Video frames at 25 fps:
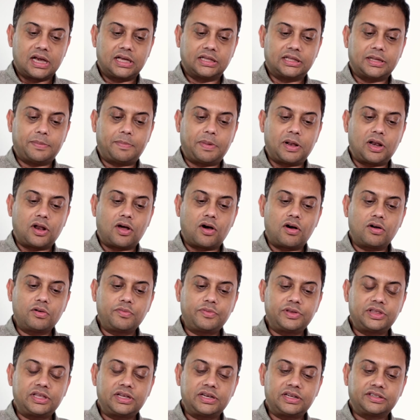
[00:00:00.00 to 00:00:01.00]
They belong
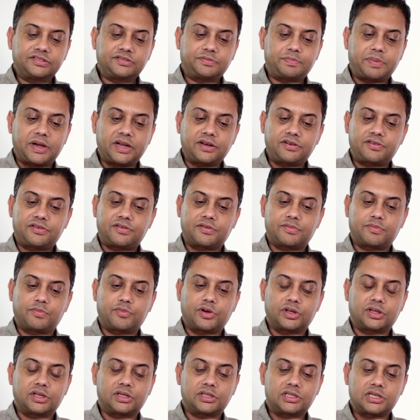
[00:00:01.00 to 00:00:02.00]
within a spectrum
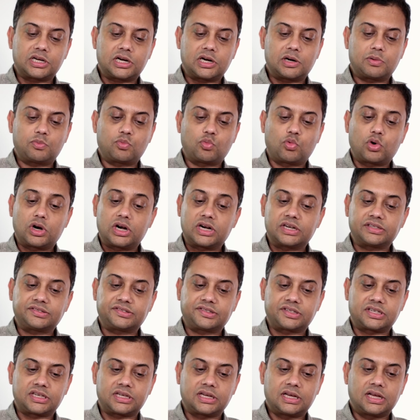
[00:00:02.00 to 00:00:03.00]
where the term
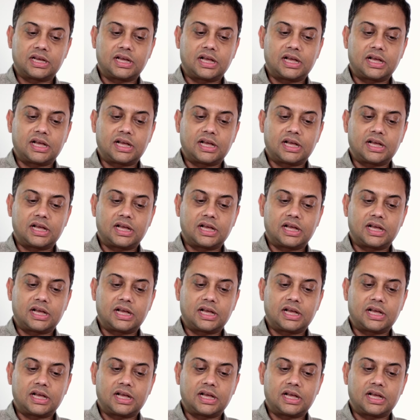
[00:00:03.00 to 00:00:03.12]
worst,